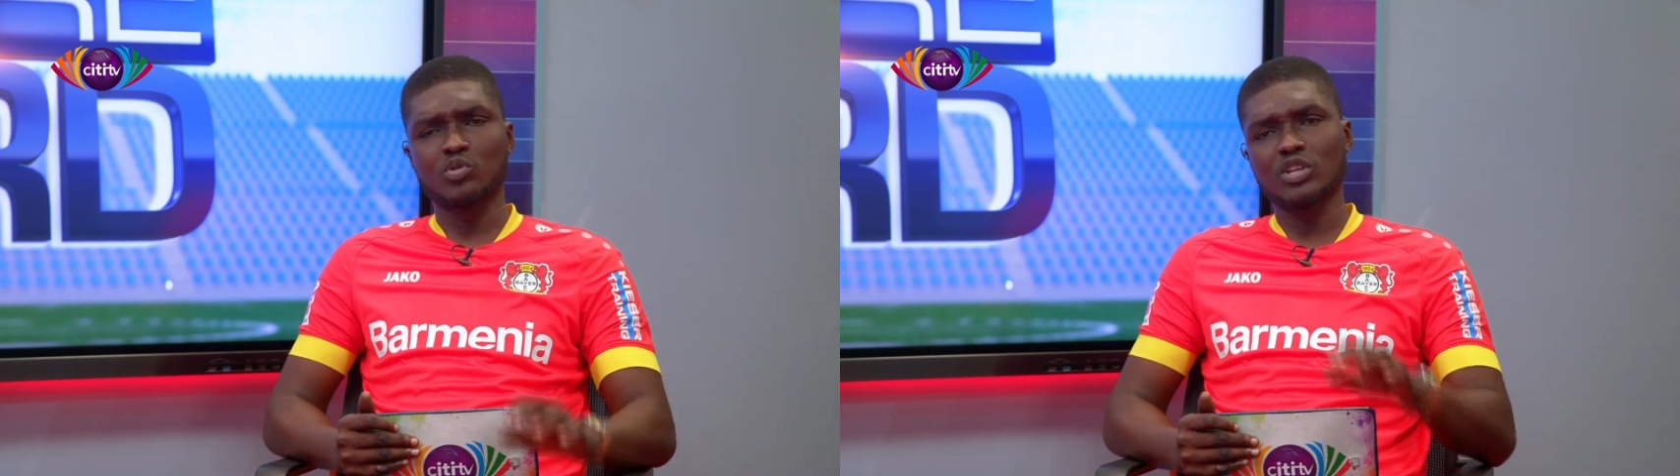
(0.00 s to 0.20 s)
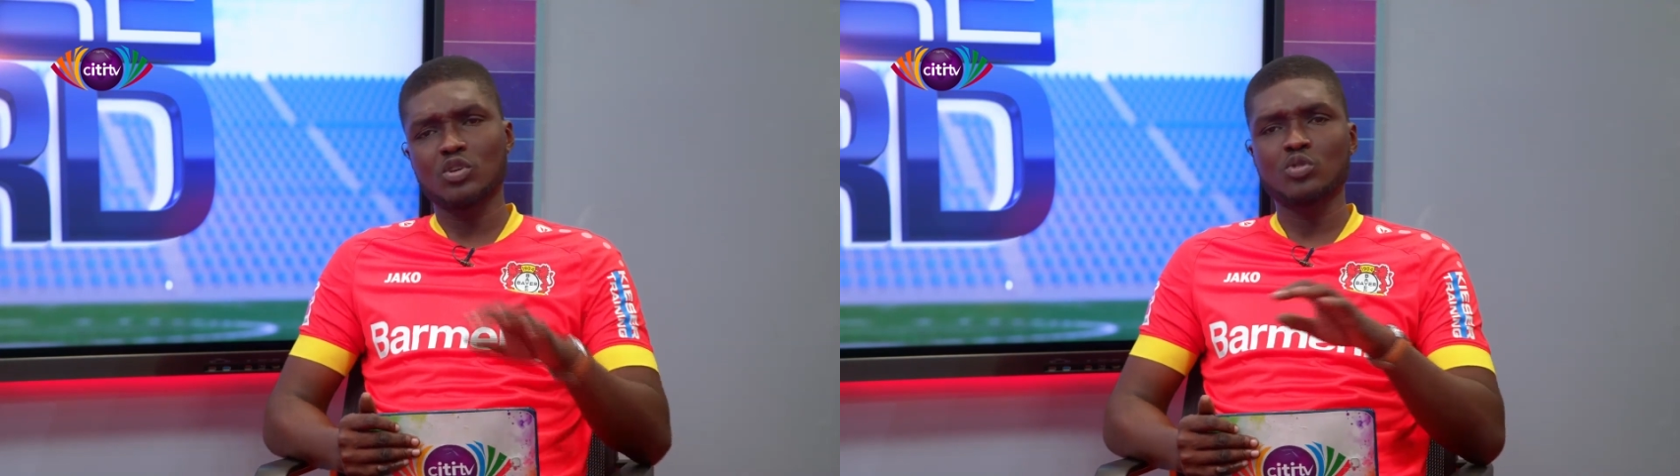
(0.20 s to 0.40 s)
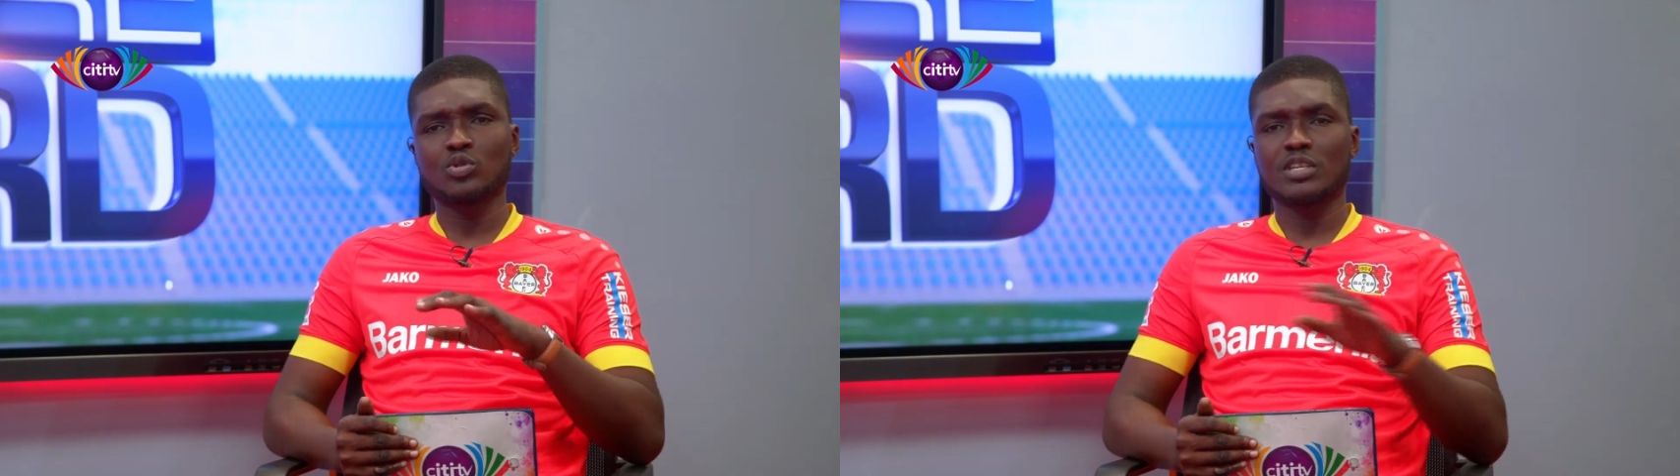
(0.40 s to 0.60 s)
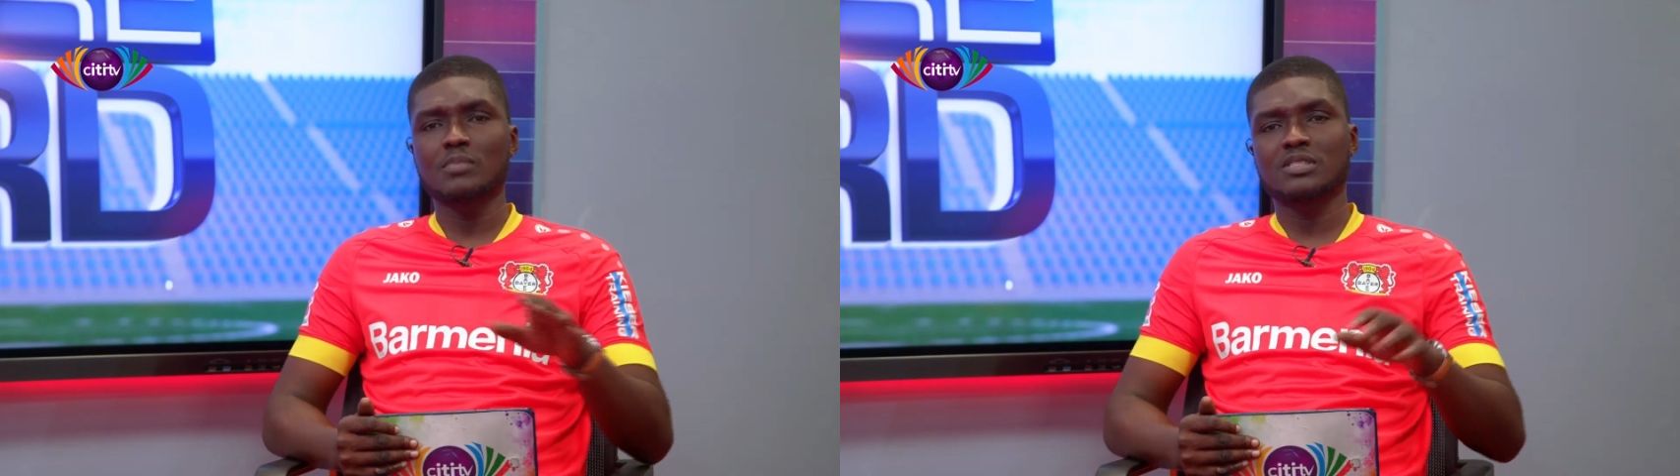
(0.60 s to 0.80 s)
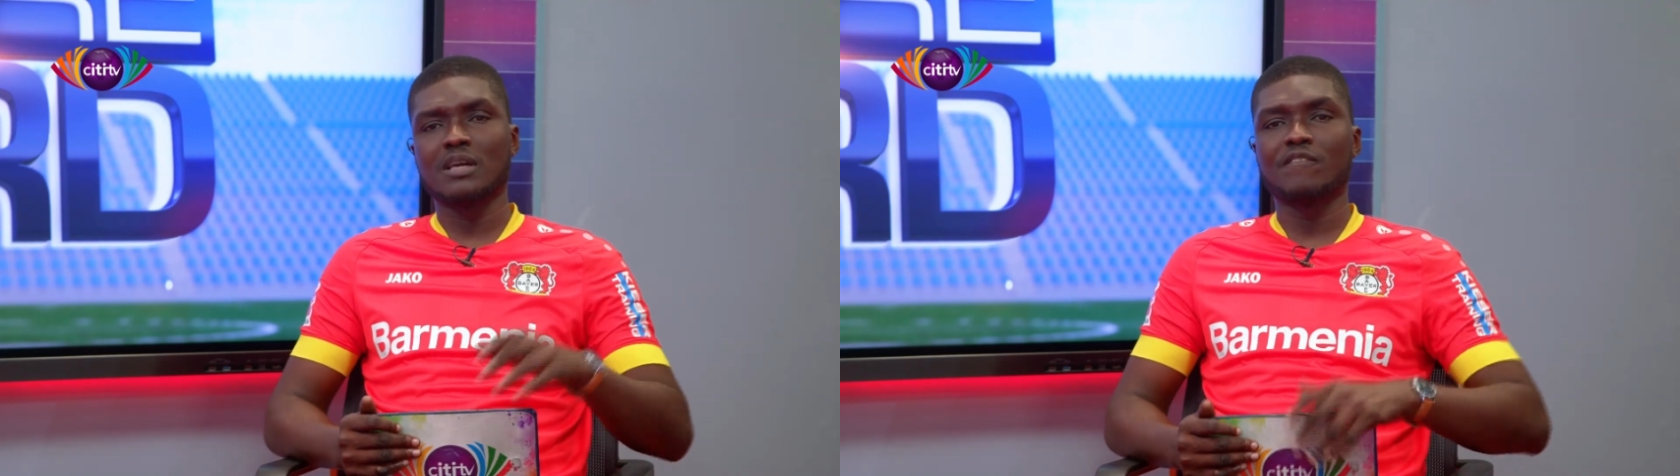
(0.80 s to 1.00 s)
There's also some
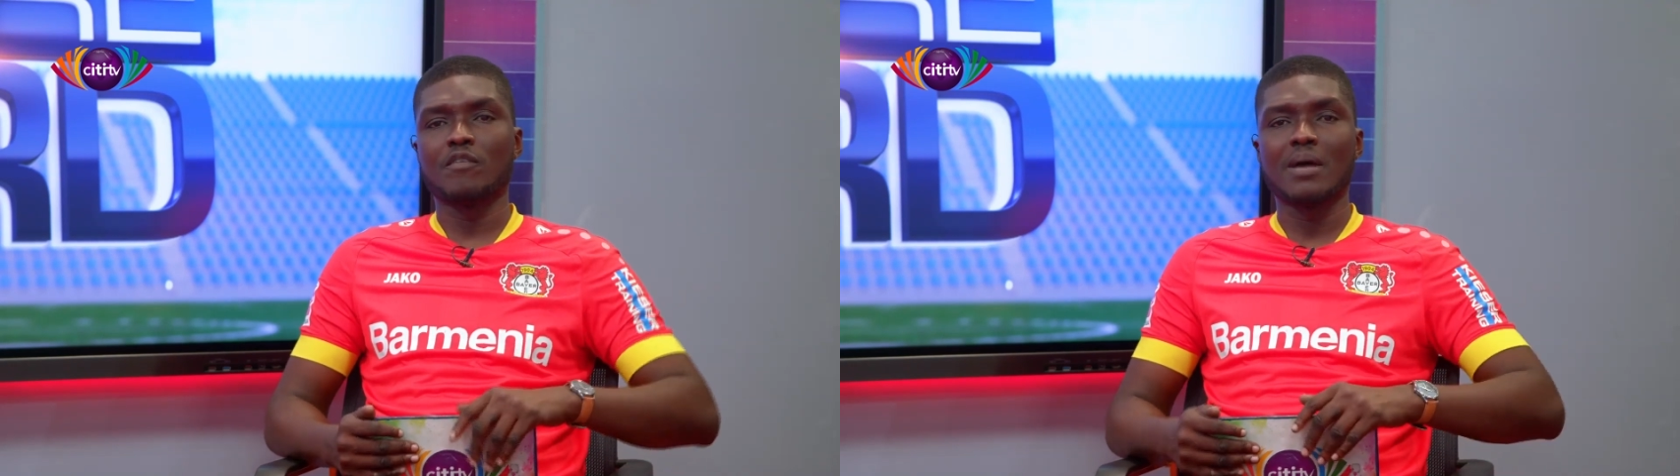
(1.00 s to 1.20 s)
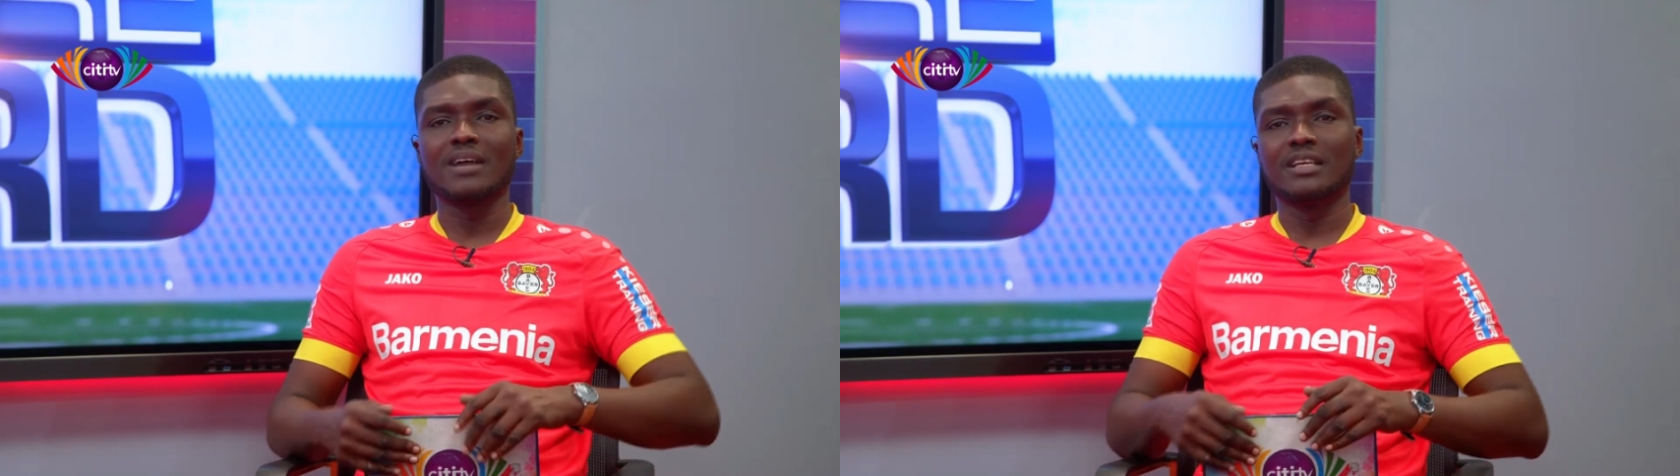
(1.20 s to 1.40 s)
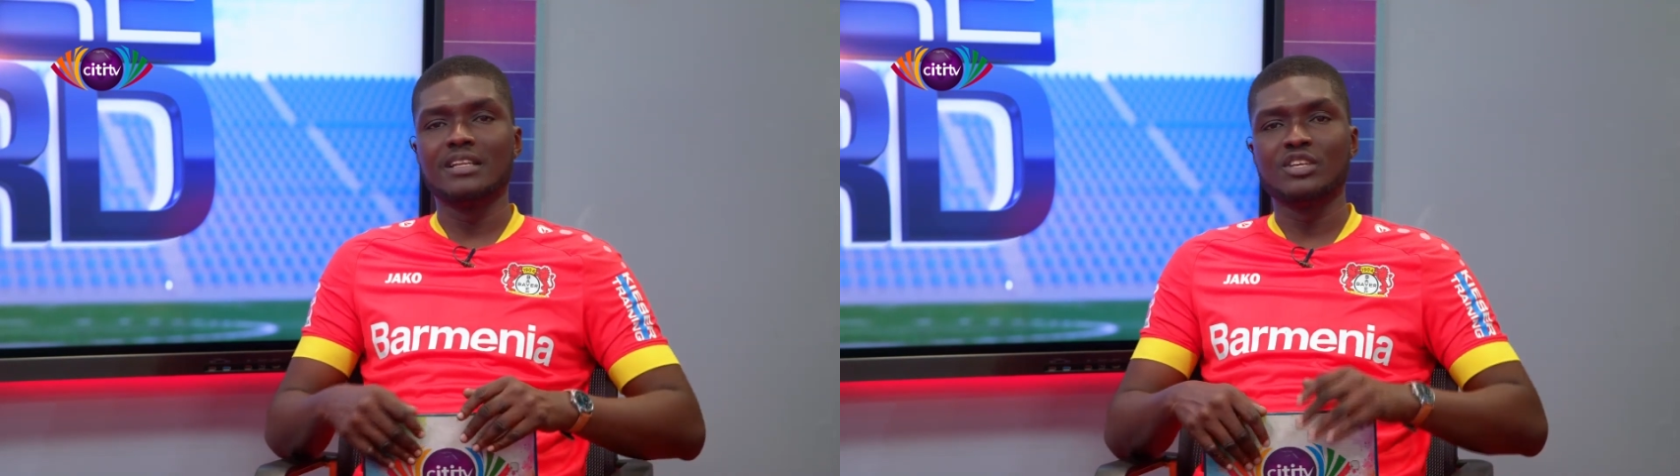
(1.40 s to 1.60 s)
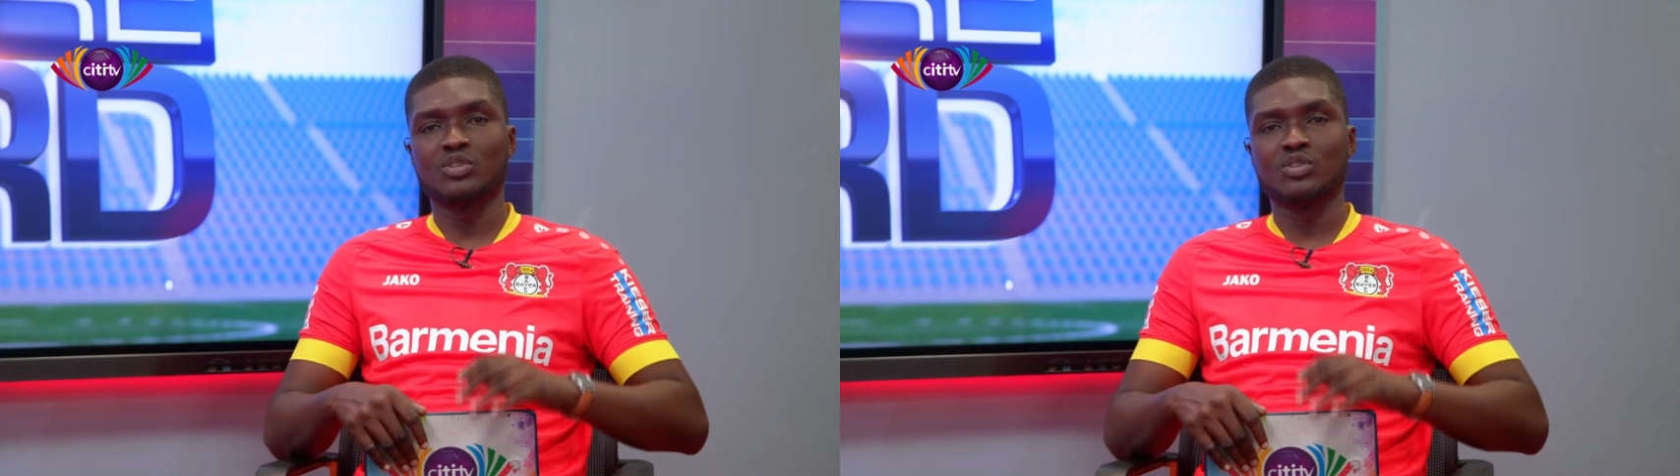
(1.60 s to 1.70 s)
stuff from other leagues.